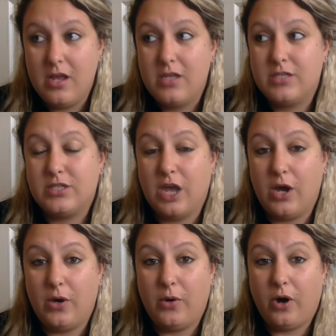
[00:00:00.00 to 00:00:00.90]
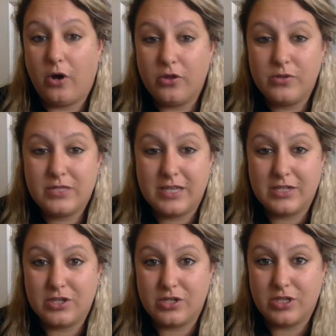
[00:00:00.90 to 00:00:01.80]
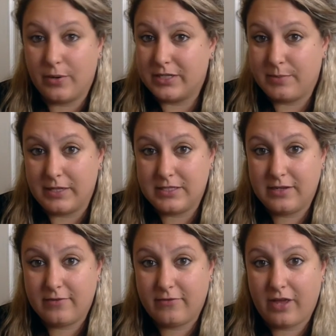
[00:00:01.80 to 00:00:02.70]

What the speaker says: So all those things are so expensive.